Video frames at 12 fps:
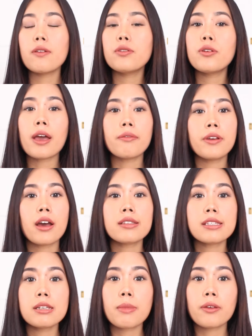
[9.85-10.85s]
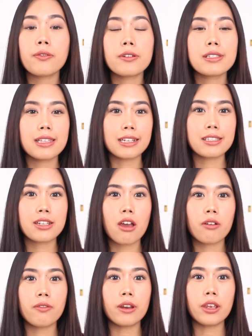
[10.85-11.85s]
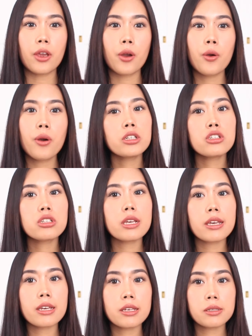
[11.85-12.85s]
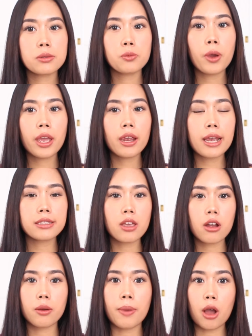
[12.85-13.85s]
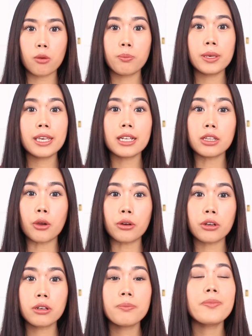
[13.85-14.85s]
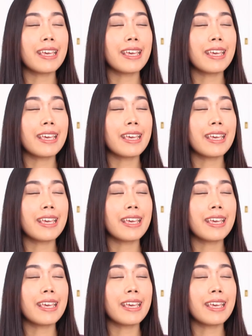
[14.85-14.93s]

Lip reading: If you have not seen my first Let's Talk video, which is where I talk about being a loner.